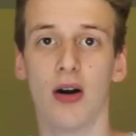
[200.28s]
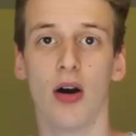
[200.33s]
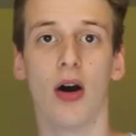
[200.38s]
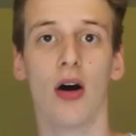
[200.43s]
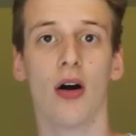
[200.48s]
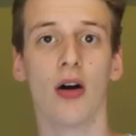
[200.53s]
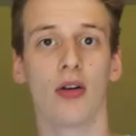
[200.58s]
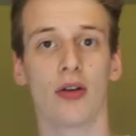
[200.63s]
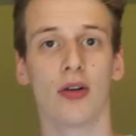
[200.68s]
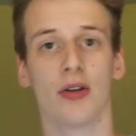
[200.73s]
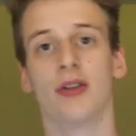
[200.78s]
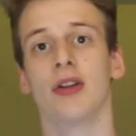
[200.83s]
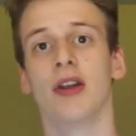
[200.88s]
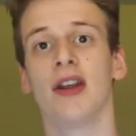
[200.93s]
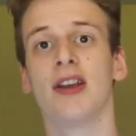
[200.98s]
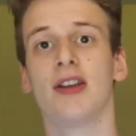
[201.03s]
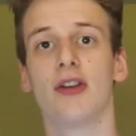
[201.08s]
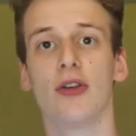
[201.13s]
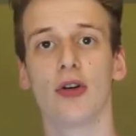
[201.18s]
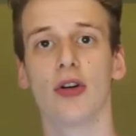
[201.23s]
or an
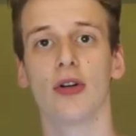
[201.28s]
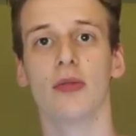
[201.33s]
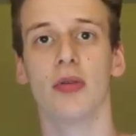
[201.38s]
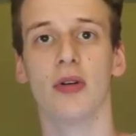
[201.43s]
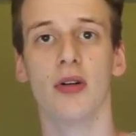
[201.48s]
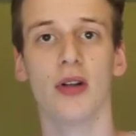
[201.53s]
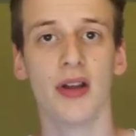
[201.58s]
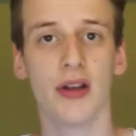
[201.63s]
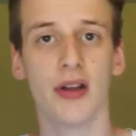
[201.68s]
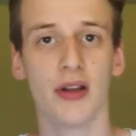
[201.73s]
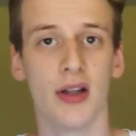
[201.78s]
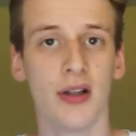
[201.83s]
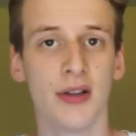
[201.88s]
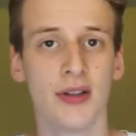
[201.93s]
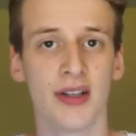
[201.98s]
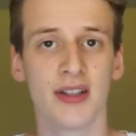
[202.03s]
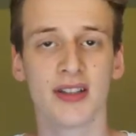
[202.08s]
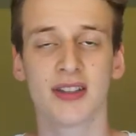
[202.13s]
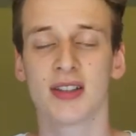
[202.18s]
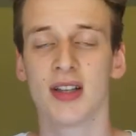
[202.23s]
incurable
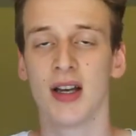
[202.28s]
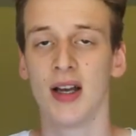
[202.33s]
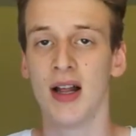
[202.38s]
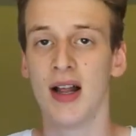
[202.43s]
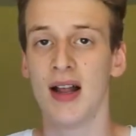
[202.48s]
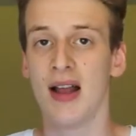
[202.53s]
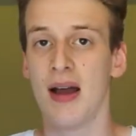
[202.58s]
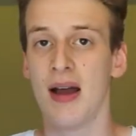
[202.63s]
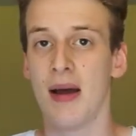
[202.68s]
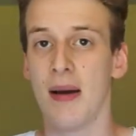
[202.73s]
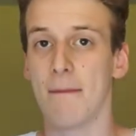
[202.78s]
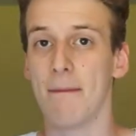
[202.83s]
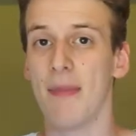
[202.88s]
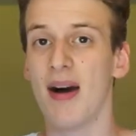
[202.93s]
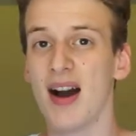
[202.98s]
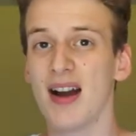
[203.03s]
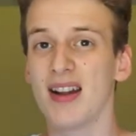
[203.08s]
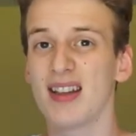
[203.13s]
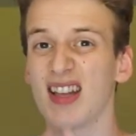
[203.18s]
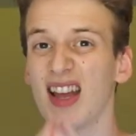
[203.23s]
illness,
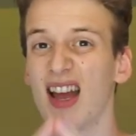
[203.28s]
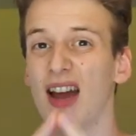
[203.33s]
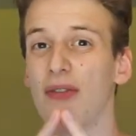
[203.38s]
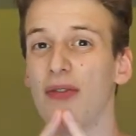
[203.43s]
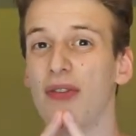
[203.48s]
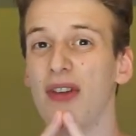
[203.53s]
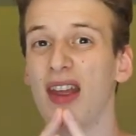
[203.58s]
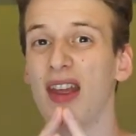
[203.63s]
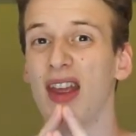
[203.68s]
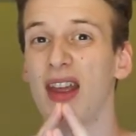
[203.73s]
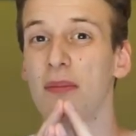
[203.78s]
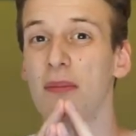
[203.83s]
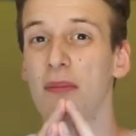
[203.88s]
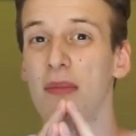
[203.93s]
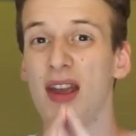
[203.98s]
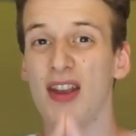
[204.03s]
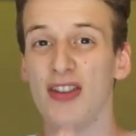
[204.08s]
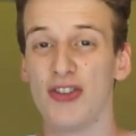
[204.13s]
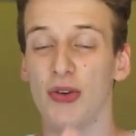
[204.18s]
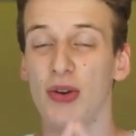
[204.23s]
might have a
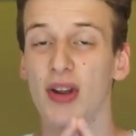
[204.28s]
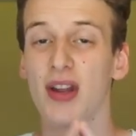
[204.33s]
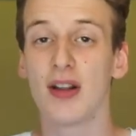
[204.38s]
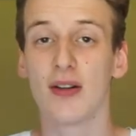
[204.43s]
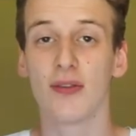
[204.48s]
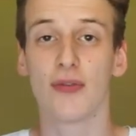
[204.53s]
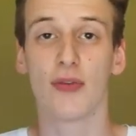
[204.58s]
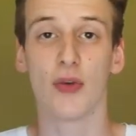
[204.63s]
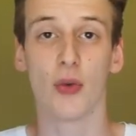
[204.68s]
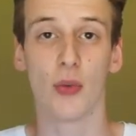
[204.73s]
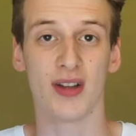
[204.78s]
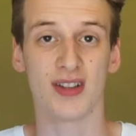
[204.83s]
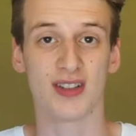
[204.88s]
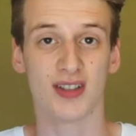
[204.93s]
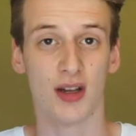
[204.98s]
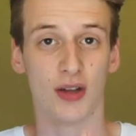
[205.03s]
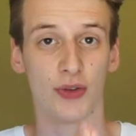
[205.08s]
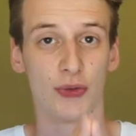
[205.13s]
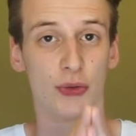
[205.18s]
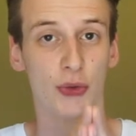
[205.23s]
major influence
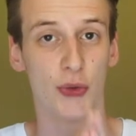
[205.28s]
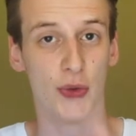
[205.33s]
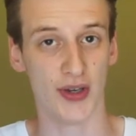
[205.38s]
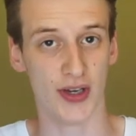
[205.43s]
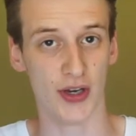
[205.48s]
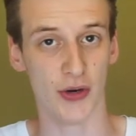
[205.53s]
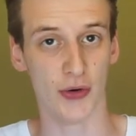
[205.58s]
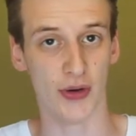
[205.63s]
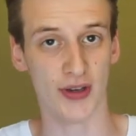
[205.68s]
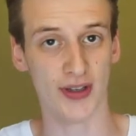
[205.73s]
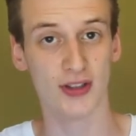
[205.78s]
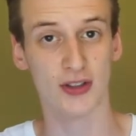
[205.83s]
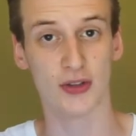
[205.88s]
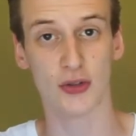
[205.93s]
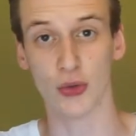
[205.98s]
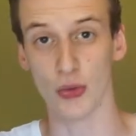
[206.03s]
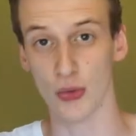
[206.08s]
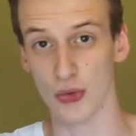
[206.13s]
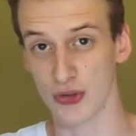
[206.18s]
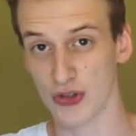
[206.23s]
on triggering the
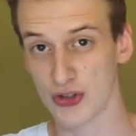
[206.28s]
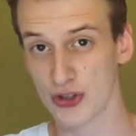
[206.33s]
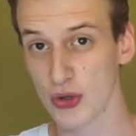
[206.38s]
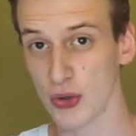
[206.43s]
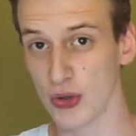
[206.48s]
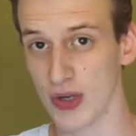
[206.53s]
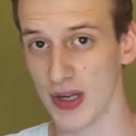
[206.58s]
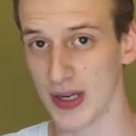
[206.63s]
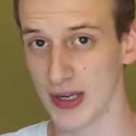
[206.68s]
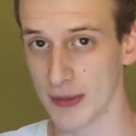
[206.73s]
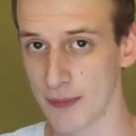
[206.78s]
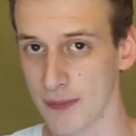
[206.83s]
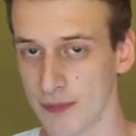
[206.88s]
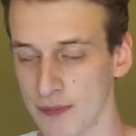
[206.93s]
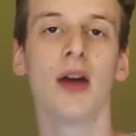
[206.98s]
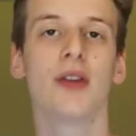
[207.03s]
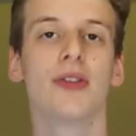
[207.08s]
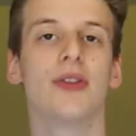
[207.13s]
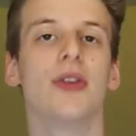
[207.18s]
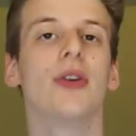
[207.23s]
school shooting.
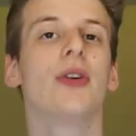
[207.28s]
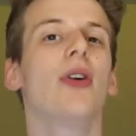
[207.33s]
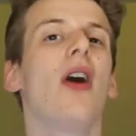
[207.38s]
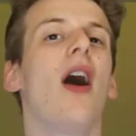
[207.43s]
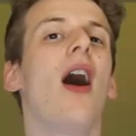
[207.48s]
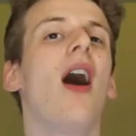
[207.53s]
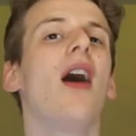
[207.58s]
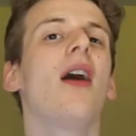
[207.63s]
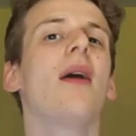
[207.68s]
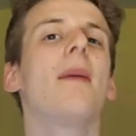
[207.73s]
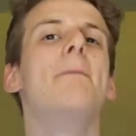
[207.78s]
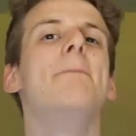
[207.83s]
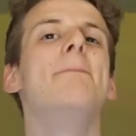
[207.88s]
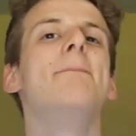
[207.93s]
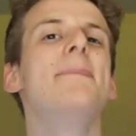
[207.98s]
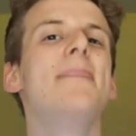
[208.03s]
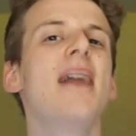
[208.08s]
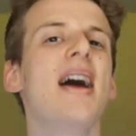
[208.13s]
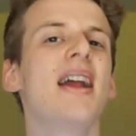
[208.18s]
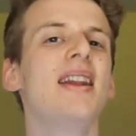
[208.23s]
There are
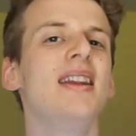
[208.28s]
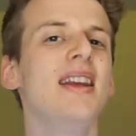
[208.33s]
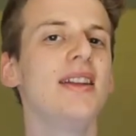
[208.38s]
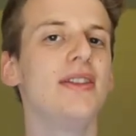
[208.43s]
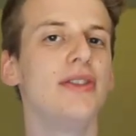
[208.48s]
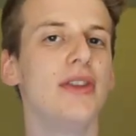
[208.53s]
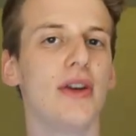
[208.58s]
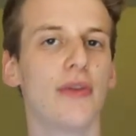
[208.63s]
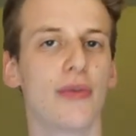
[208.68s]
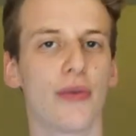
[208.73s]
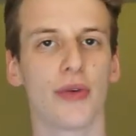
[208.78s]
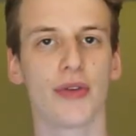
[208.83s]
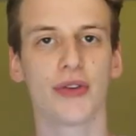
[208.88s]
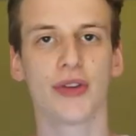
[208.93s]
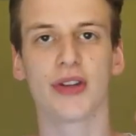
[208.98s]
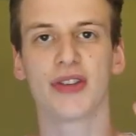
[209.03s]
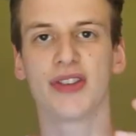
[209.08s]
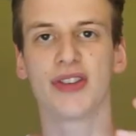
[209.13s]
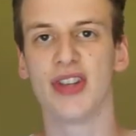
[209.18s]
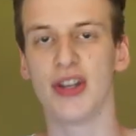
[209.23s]
many
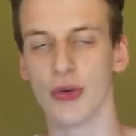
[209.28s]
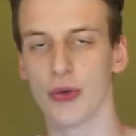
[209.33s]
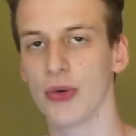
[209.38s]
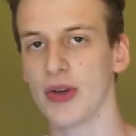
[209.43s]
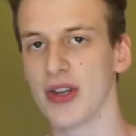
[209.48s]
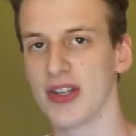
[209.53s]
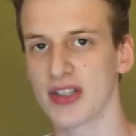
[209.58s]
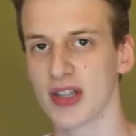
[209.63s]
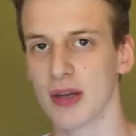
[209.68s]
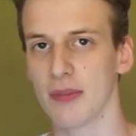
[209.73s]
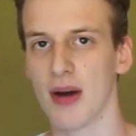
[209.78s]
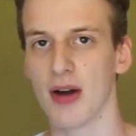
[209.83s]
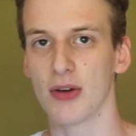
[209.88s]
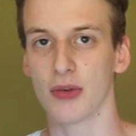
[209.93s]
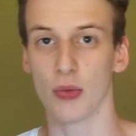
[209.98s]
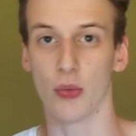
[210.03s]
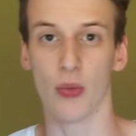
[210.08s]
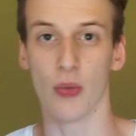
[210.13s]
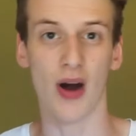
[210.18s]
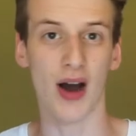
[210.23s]
different theories
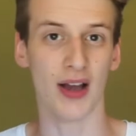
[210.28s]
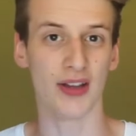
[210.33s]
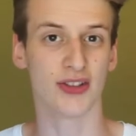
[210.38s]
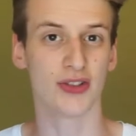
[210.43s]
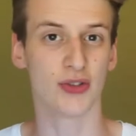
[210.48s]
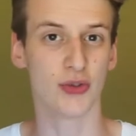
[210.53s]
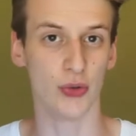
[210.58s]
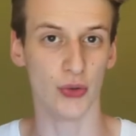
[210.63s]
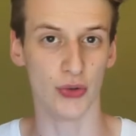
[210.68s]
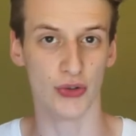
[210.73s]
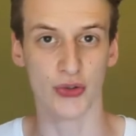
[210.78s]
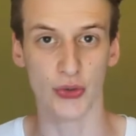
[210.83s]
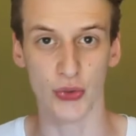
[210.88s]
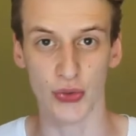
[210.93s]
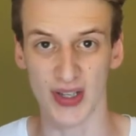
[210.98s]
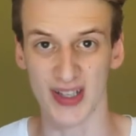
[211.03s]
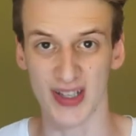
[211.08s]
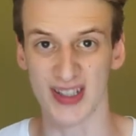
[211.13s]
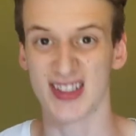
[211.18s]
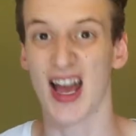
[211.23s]
about why school
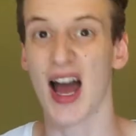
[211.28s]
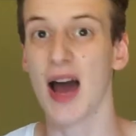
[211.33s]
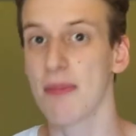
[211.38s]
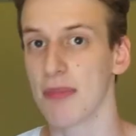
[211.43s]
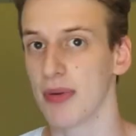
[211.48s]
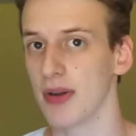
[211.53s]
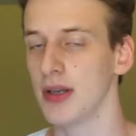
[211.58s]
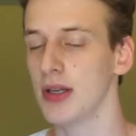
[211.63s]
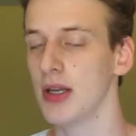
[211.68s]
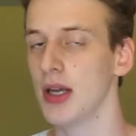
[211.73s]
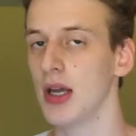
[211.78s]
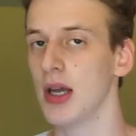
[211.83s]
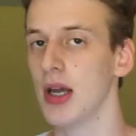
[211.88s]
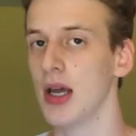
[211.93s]
shootings happen,